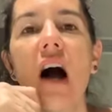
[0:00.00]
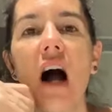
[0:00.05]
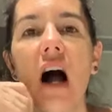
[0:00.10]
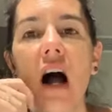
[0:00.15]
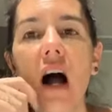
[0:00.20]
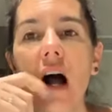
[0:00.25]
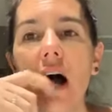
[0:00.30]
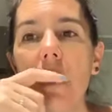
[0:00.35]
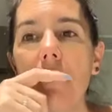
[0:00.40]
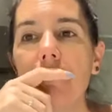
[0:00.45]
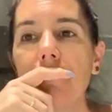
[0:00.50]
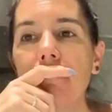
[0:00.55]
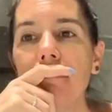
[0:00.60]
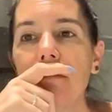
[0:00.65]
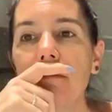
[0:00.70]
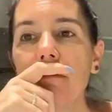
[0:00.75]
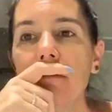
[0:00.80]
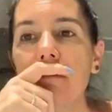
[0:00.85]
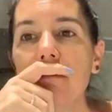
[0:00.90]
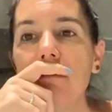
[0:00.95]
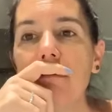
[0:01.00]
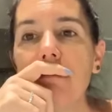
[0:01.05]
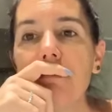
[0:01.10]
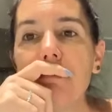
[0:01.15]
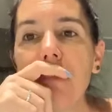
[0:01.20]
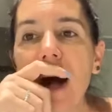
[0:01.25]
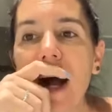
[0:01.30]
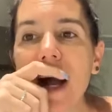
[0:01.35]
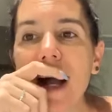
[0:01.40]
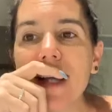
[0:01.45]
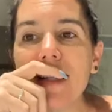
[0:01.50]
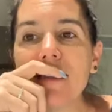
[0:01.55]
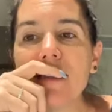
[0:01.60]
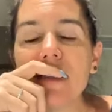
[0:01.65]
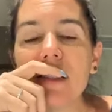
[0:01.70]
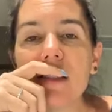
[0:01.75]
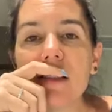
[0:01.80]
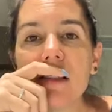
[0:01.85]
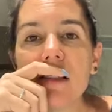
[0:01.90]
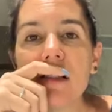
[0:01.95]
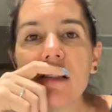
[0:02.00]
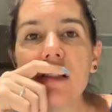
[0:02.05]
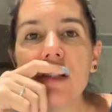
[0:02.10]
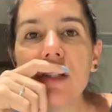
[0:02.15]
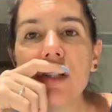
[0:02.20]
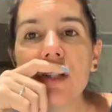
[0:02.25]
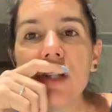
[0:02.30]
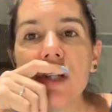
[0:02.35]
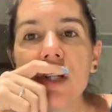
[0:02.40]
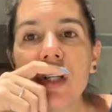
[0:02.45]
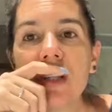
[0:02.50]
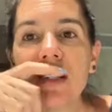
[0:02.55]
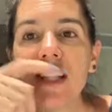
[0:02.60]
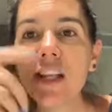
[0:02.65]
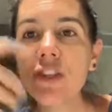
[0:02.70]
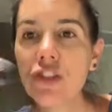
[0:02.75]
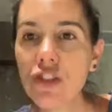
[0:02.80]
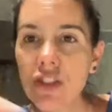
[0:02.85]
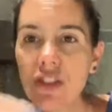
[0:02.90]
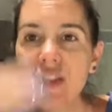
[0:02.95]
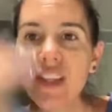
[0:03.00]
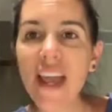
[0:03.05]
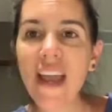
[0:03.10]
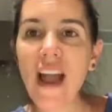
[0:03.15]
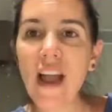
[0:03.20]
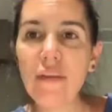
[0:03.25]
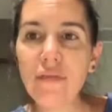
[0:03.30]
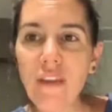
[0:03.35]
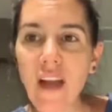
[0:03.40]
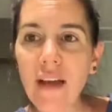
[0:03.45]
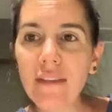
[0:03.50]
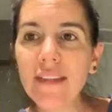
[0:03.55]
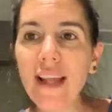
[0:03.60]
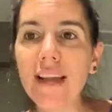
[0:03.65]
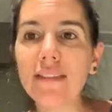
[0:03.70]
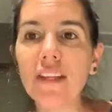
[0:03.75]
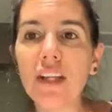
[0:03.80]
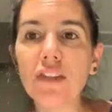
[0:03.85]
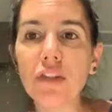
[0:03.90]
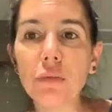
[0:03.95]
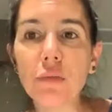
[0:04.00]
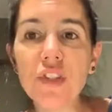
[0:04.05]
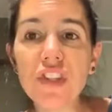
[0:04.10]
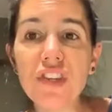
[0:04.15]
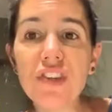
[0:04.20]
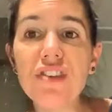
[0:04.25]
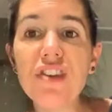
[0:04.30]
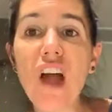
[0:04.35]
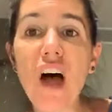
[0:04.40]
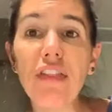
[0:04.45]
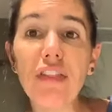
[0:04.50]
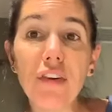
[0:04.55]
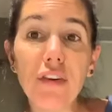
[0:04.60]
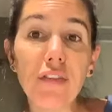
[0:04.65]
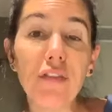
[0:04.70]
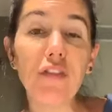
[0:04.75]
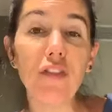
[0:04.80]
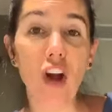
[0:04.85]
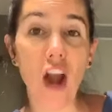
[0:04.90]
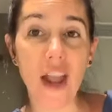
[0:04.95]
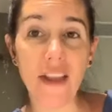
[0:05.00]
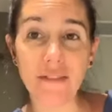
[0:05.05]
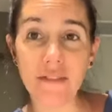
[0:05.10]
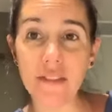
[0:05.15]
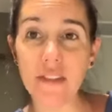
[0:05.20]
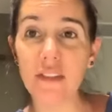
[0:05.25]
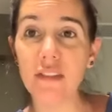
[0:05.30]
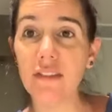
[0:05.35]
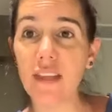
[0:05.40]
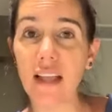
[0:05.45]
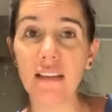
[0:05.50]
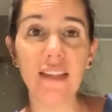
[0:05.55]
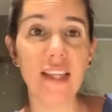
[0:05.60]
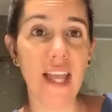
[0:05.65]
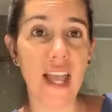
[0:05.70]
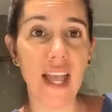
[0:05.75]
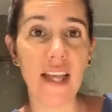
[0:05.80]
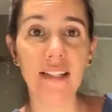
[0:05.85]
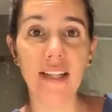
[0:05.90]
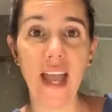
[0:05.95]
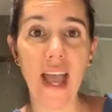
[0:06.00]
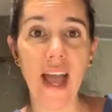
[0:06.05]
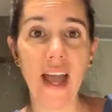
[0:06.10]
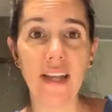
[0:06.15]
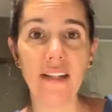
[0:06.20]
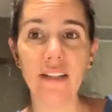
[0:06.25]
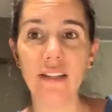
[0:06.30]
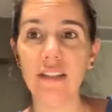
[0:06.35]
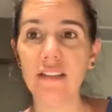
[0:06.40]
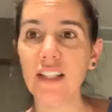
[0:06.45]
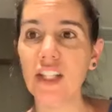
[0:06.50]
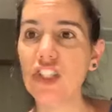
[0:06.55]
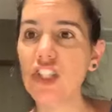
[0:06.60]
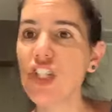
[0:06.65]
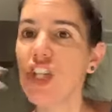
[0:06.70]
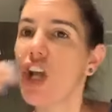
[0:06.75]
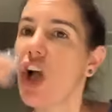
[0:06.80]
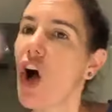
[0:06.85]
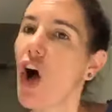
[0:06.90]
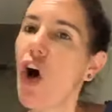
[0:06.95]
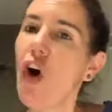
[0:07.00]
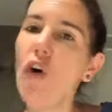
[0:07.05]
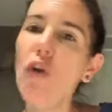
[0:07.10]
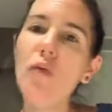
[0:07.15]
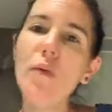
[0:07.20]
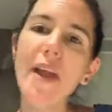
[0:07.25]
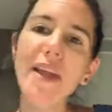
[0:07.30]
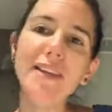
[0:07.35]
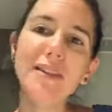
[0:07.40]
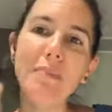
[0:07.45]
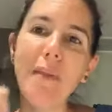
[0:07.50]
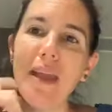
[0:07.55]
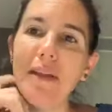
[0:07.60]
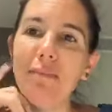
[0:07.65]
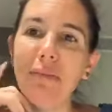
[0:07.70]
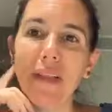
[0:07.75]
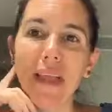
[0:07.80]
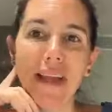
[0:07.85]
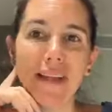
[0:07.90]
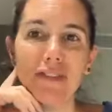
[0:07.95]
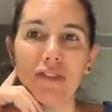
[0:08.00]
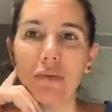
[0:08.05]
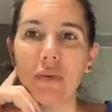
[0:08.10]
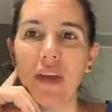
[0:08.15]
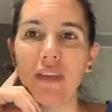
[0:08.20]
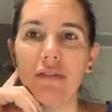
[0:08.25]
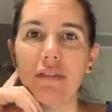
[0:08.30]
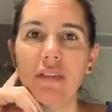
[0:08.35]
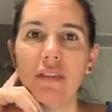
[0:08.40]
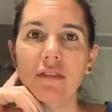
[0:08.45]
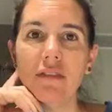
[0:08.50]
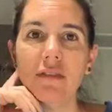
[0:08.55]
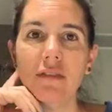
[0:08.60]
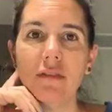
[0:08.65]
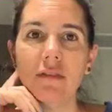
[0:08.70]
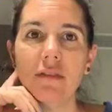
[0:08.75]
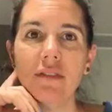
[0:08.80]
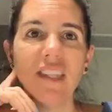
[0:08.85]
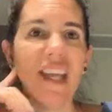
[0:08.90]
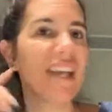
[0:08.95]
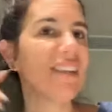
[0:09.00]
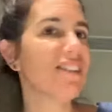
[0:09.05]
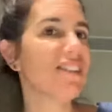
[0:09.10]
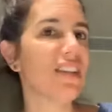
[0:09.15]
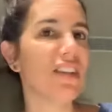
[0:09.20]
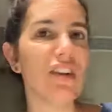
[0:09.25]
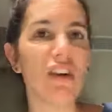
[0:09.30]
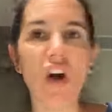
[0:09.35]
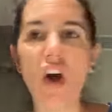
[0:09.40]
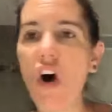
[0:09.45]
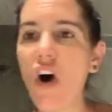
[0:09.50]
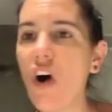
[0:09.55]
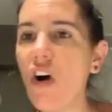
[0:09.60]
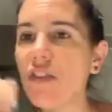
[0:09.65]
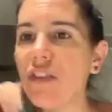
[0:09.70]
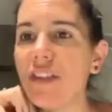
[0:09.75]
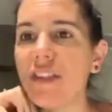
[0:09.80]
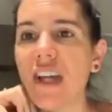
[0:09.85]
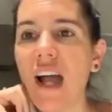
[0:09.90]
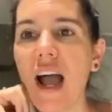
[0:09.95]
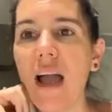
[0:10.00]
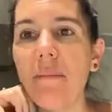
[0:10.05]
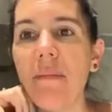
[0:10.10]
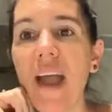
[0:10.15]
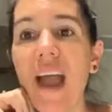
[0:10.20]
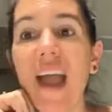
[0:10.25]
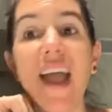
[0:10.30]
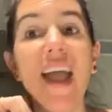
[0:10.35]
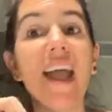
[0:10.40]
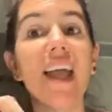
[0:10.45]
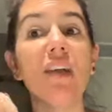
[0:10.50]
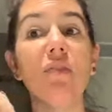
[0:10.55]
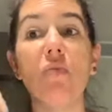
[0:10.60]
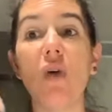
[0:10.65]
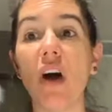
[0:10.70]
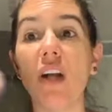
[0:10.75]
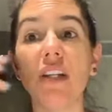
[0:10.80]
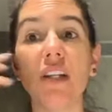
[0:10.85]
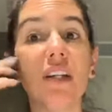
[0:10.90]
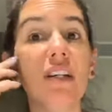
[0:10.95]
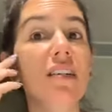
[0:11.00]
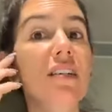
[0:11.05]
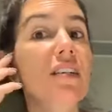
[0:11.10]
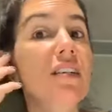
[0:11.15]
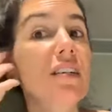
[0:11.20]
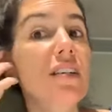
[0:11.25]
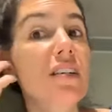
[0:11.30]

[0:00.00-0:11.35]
Um, but let's just say I found out that there was another friend that Leanne had that she always made plans with. Texted her all the time. Hey, wanna...